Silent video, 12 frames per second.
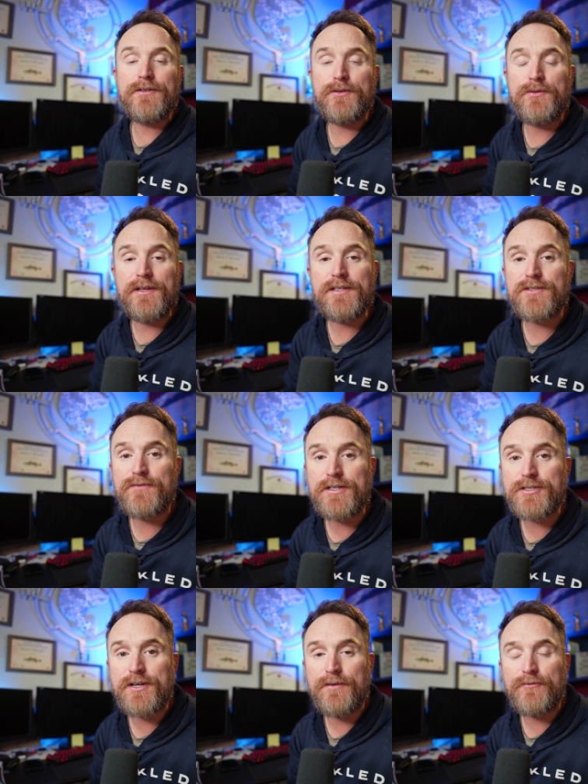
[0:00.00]
do these
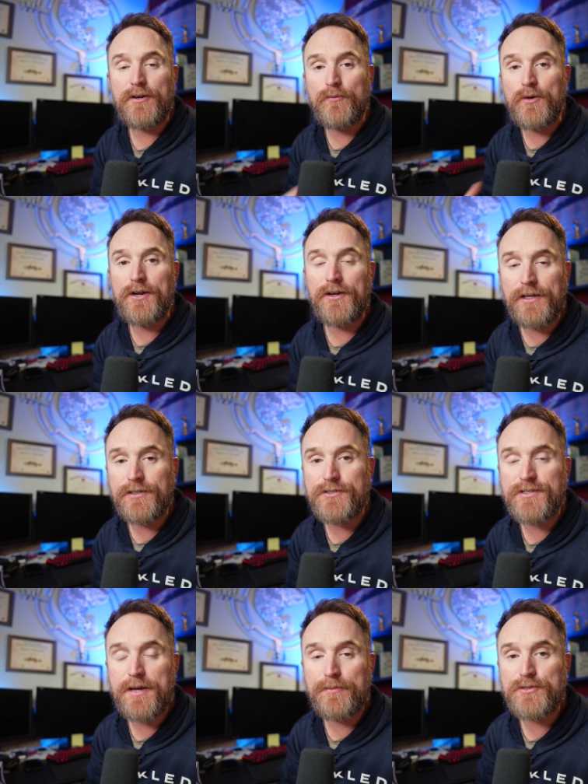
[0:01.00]
fish come from? Where are you getting your
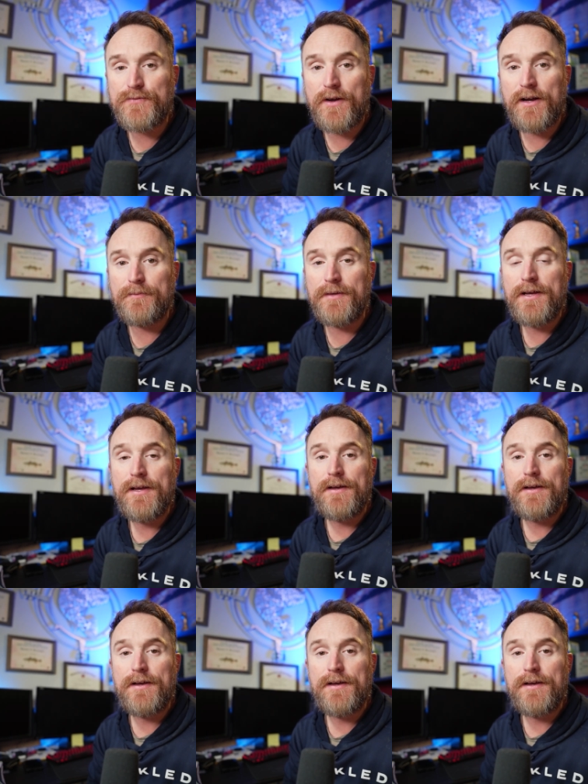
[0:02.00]
samples from?